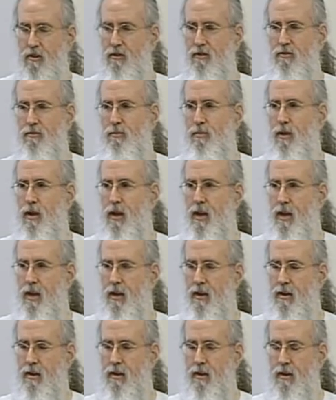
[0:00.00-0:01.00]

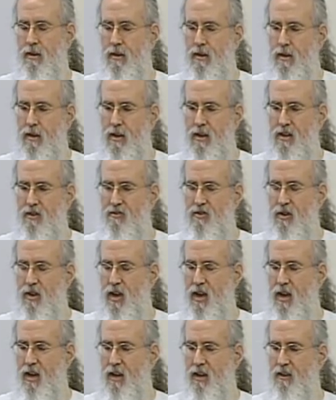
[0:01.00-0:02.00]
explain. If you
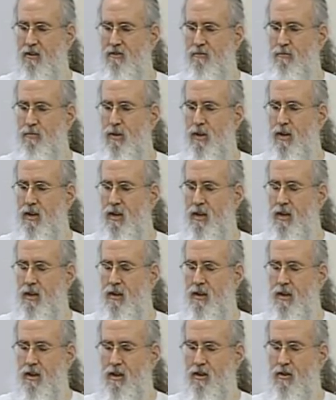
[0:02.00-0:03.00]
can't explain it,
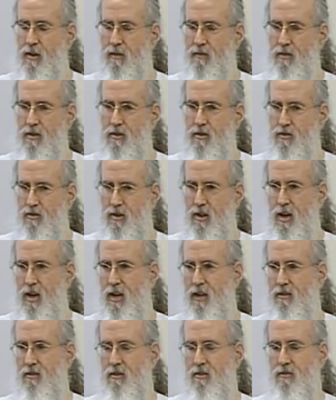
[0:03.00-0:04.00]
you have to use
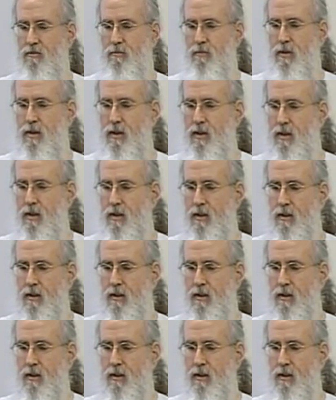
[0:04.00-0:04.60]
God to explain it.